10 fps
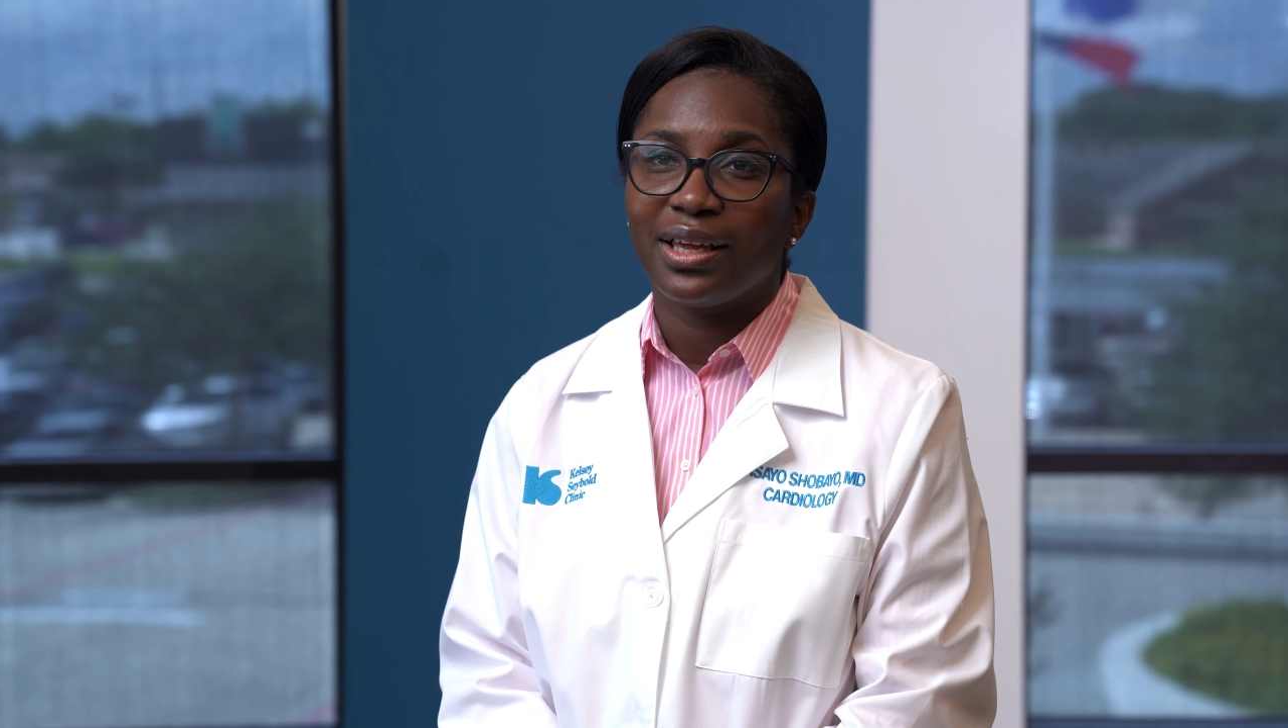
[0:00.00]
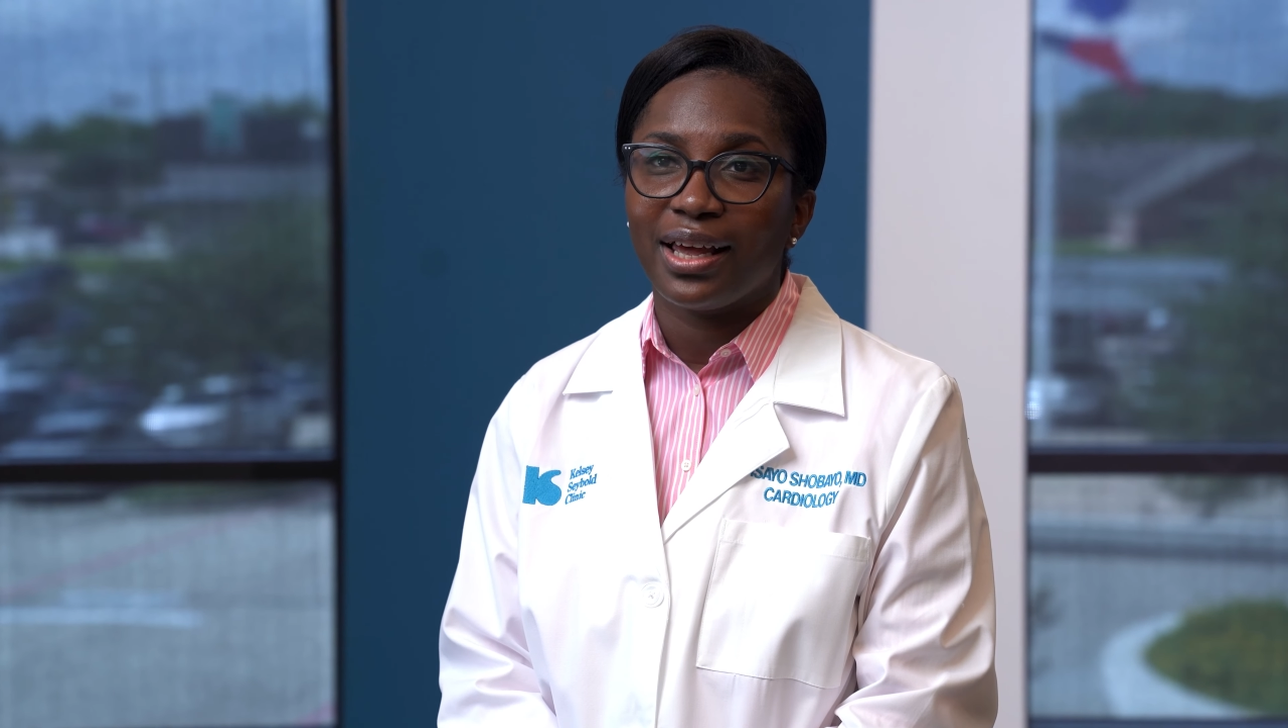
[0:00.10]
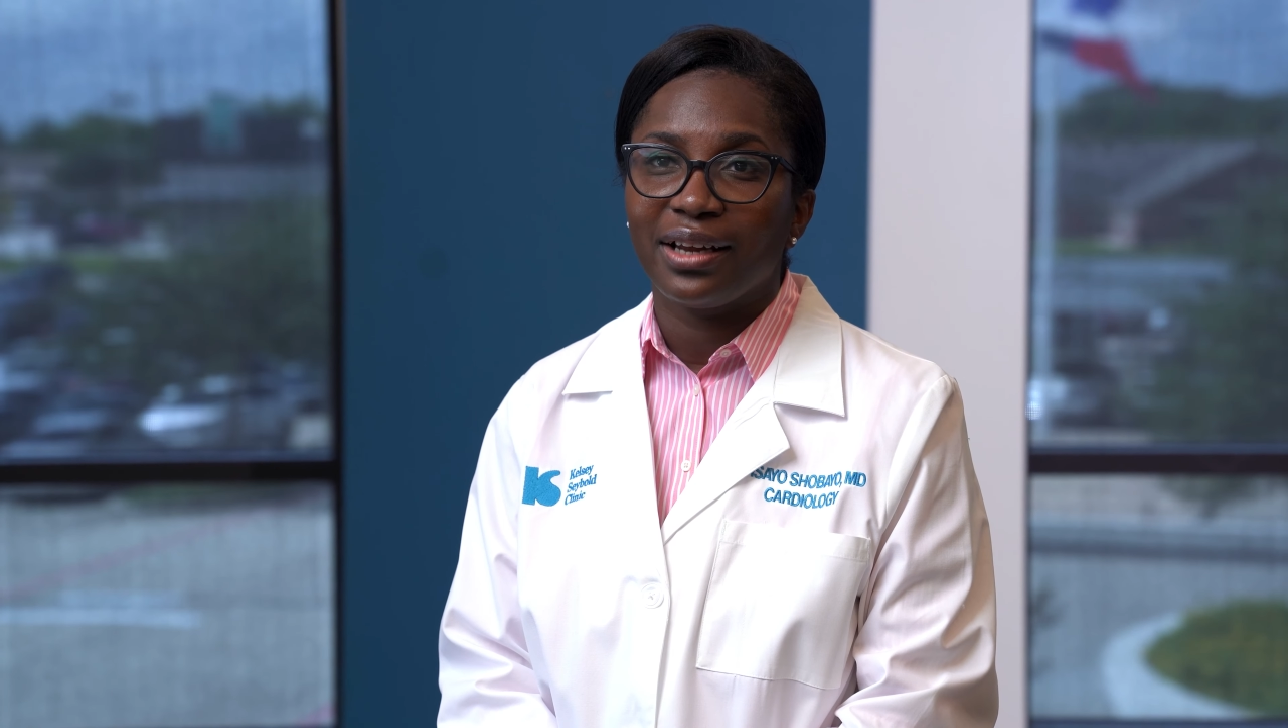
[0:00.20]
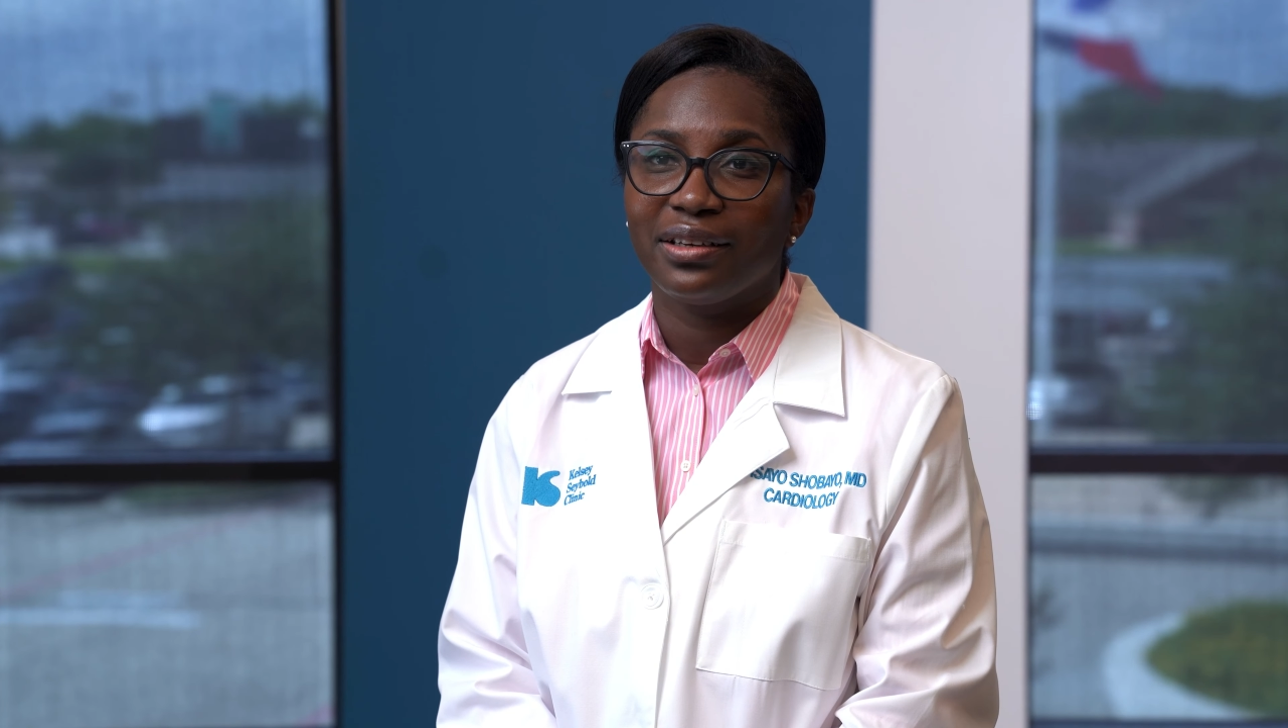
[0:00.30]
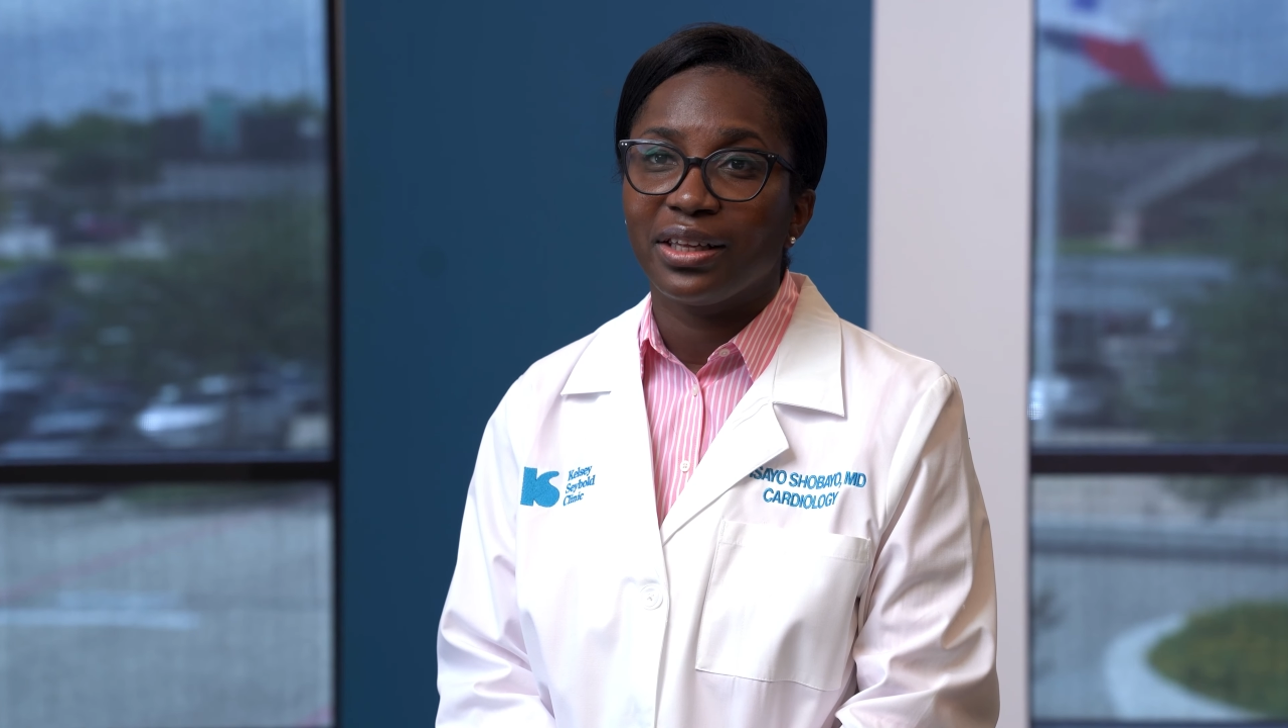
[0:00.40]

at